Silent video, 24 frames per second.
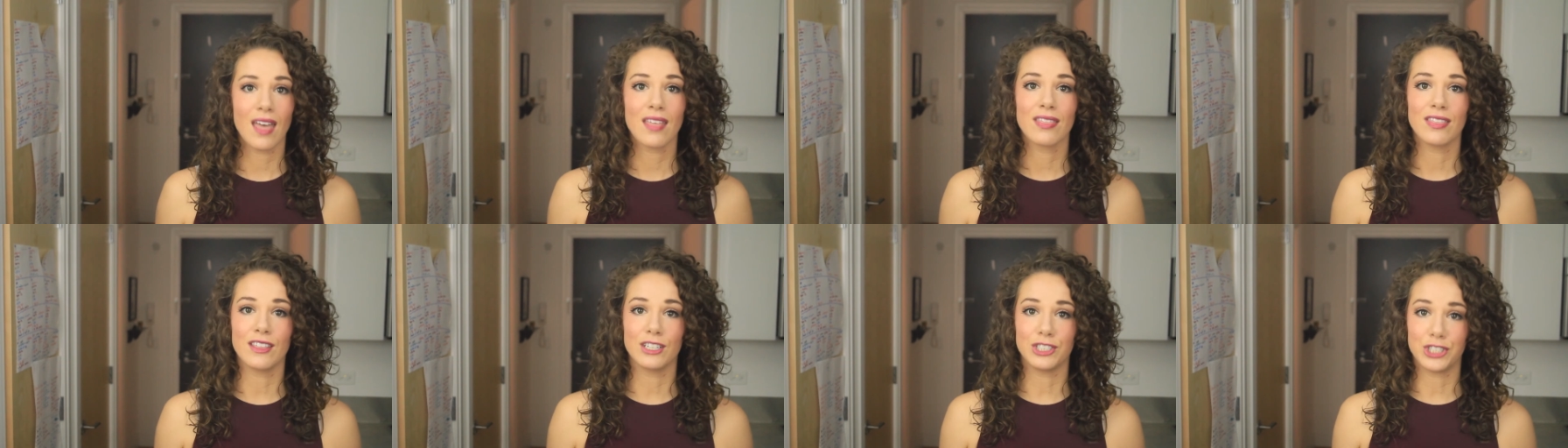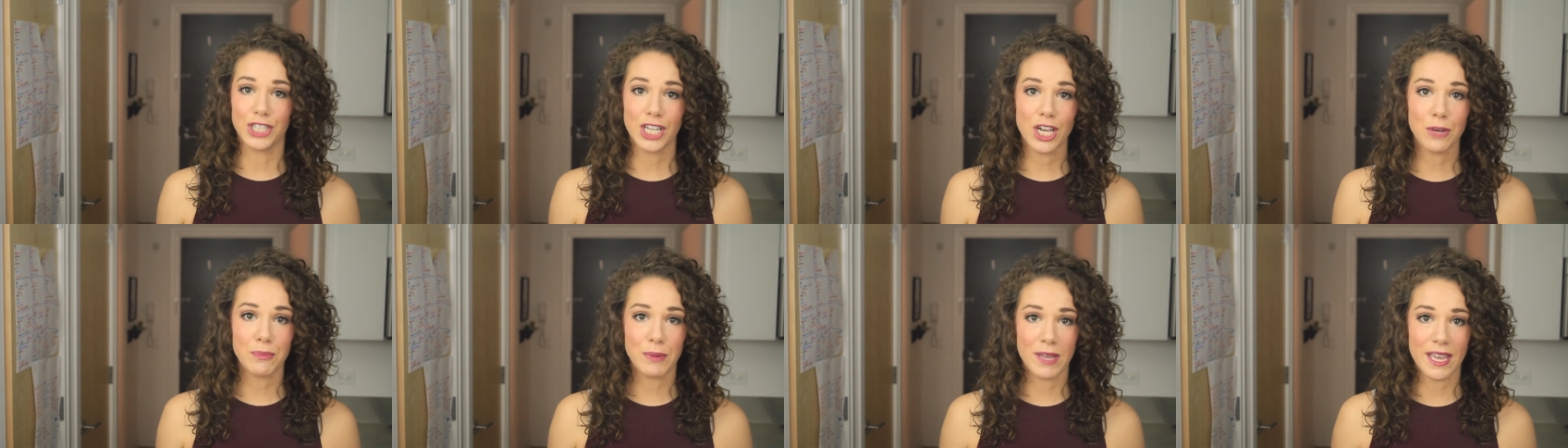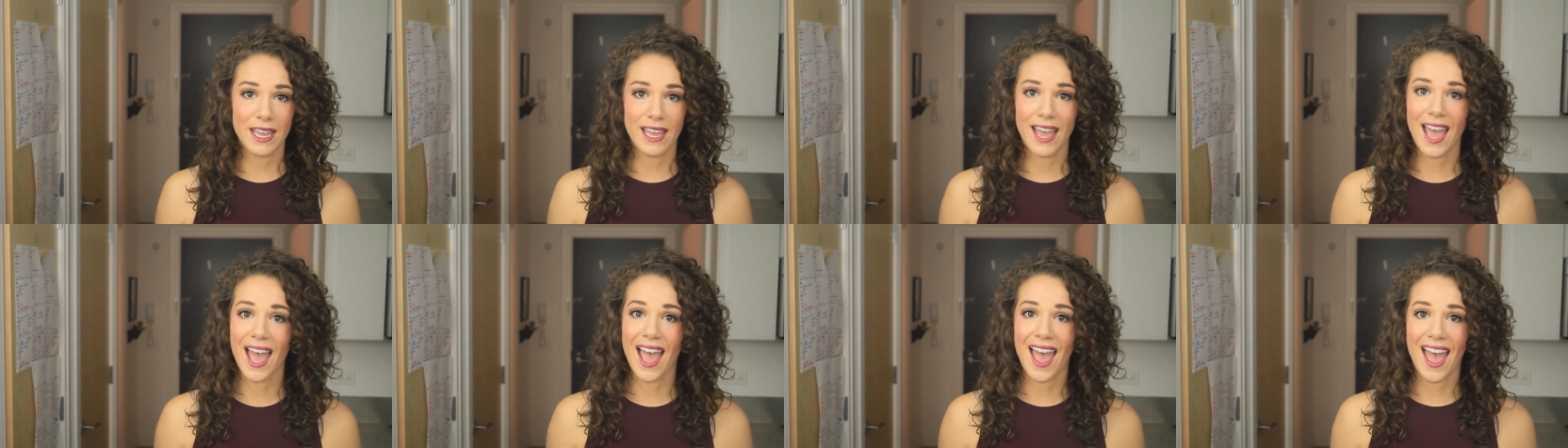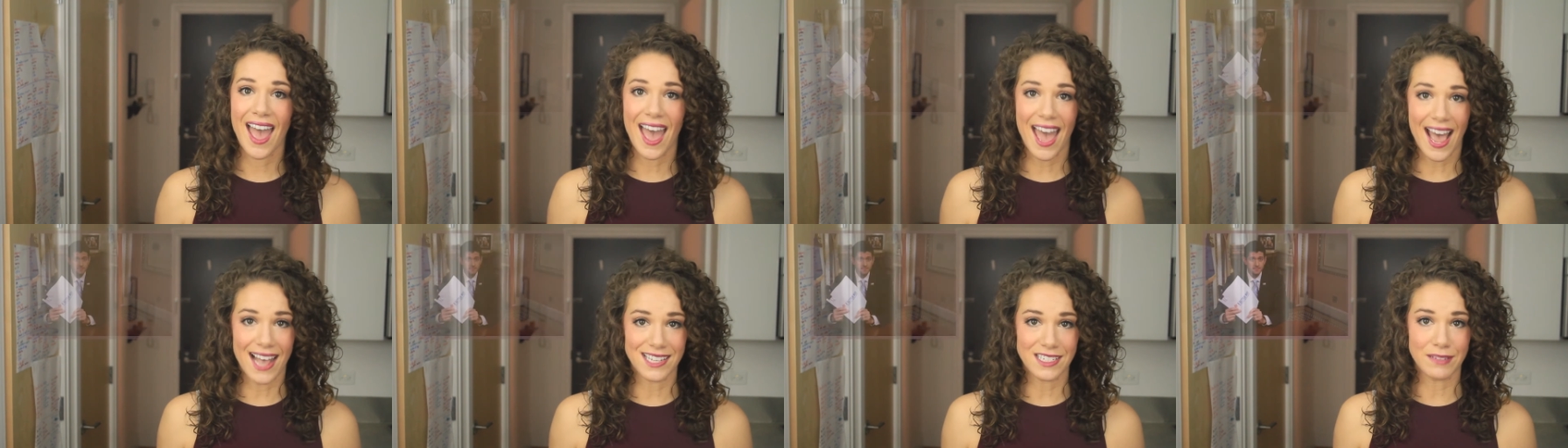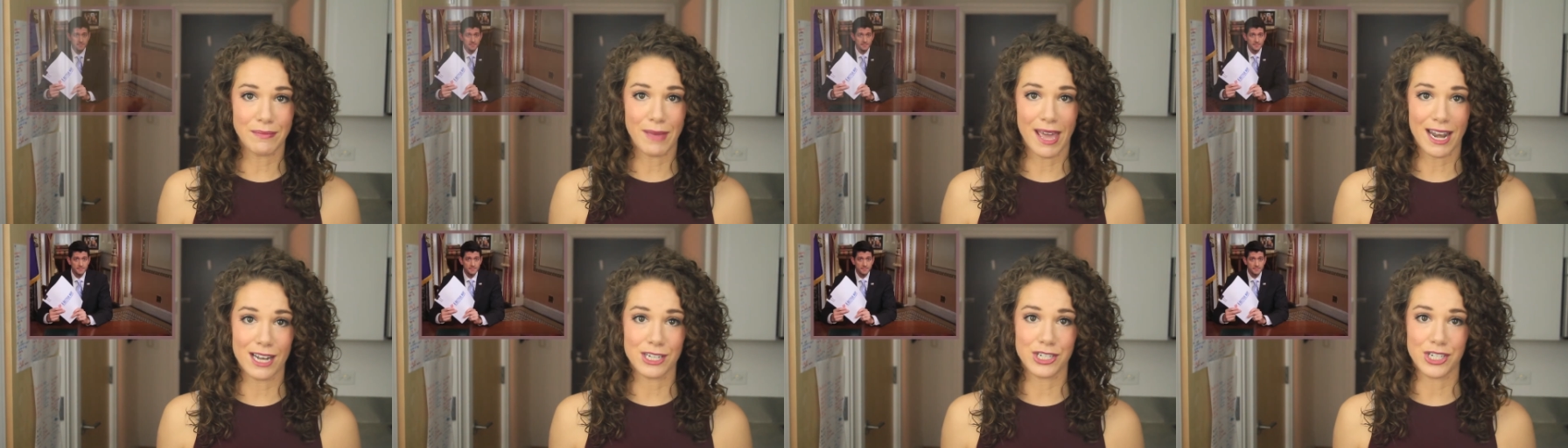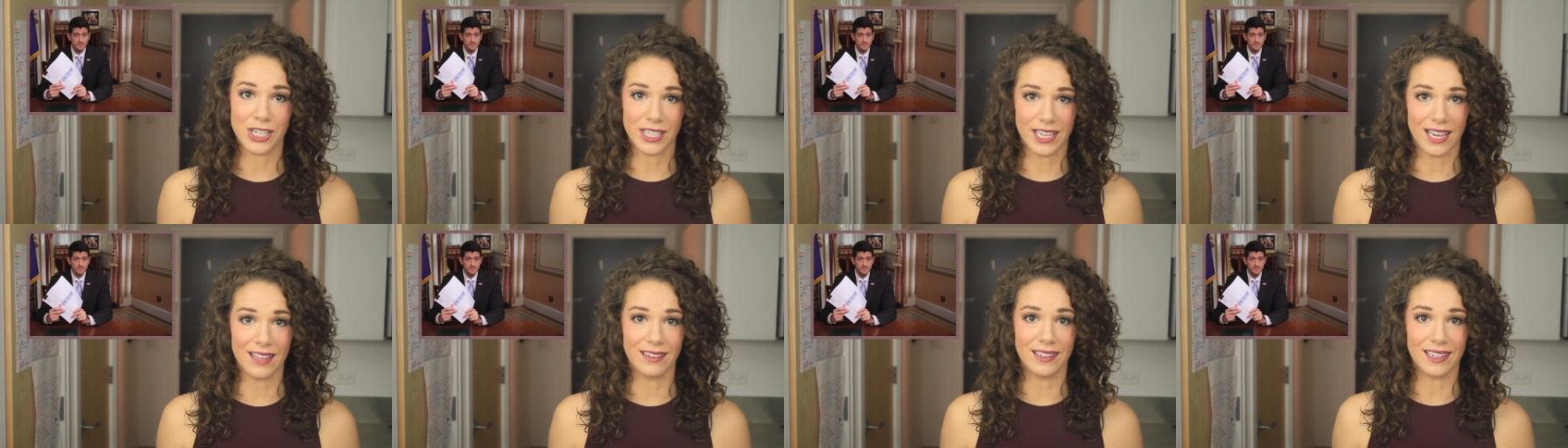The GOP hasn't managed to
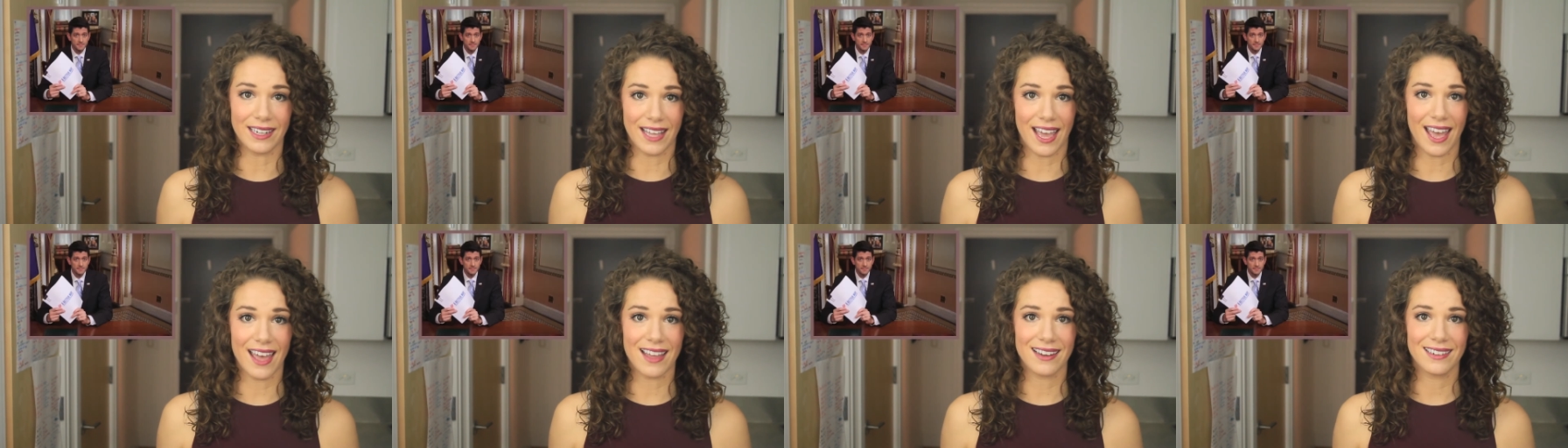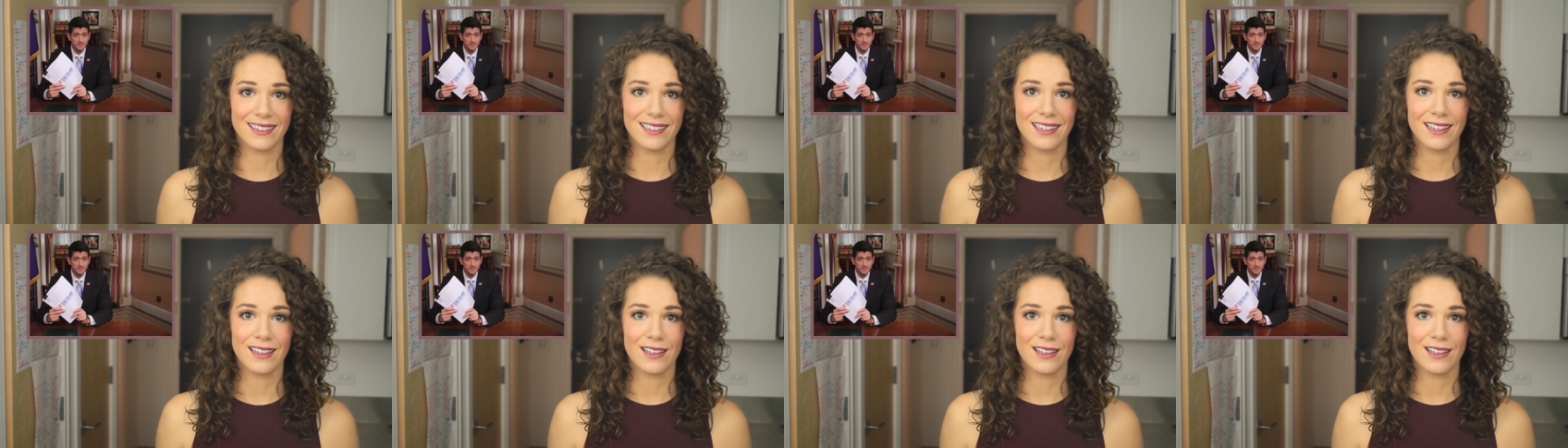kill it yet,